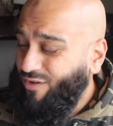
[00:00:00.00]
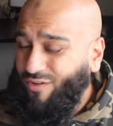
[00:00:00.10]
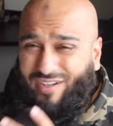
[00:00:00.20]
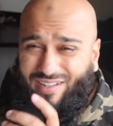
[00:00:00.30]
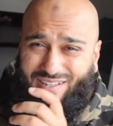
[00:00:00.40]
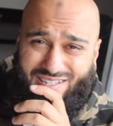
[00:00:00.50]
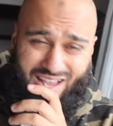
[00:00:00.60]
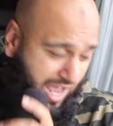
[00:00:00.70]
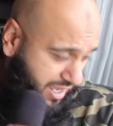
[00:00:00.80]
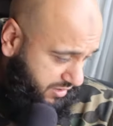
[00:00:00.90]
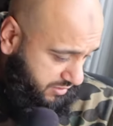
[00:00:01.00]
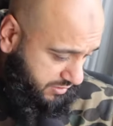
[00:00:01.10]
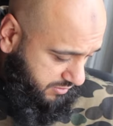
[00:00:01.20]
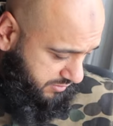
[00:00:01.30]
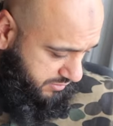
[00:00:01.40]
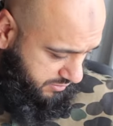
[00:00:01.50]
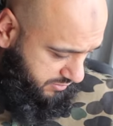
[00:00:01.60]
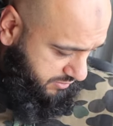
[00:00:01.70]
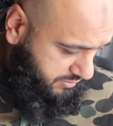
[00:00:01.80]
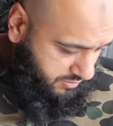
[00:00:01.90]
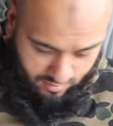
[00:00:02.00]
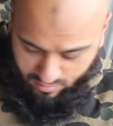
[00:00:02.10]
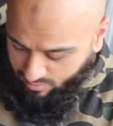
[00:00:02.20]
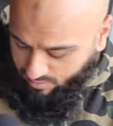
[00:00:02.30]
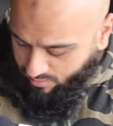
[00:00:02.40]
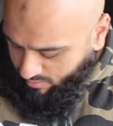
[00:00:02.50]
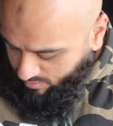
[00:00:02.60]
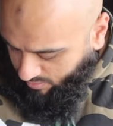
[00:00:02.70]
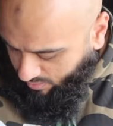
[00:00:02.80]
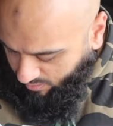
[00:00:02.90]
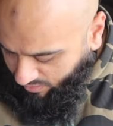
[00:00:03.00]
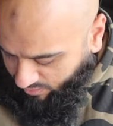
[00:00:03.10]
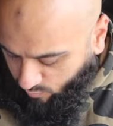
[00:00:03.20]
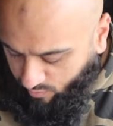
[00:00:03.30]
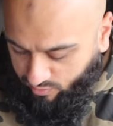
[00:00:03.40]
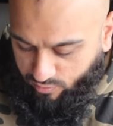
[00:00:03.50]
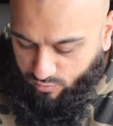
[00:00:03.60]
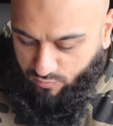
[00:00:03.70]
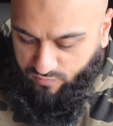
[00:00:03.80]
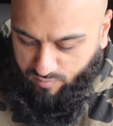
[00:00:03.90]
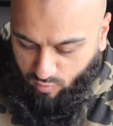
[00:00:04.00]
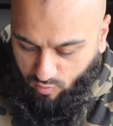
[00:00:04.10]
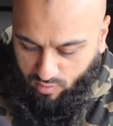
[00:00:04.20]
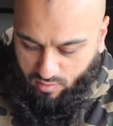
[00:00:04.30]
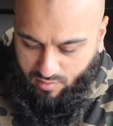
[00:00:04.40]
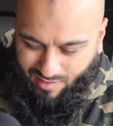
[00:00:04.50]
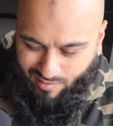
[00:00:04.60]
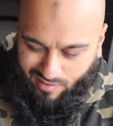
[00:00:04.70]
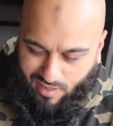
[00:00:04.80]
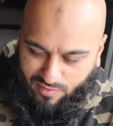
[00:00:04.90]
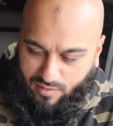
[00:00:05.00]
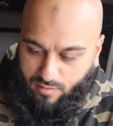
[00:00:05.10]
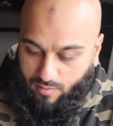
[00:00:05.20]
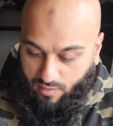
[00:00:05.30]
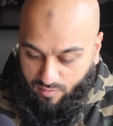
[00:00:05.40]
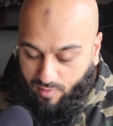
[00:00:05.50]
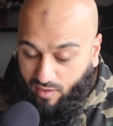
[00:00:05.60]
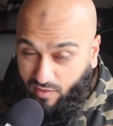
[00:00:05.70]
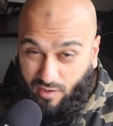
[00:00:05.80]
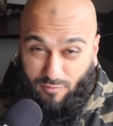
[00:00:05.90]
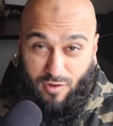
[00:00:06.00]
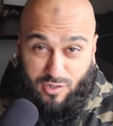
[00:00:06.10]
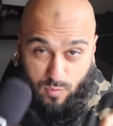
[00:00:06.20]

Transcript: need this hat. I like wearing the kufi more. Nothing, nothing better than a fresh